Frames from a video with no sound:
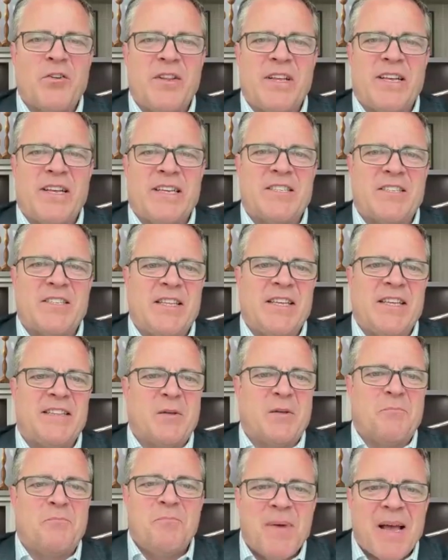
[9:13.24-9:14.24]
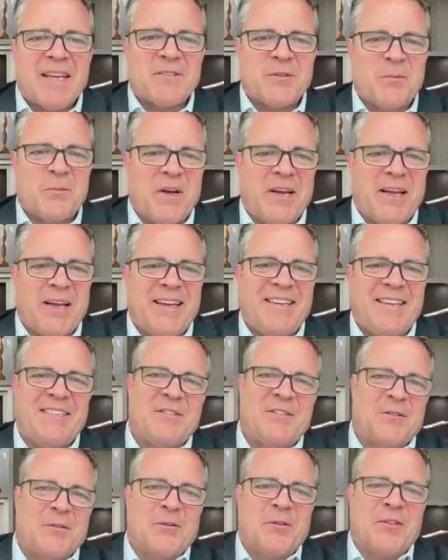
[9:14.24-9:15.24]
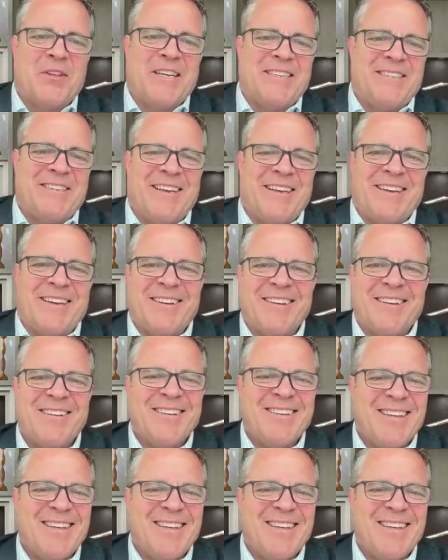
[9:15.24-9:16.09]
learned that the best way is through LinkedIn.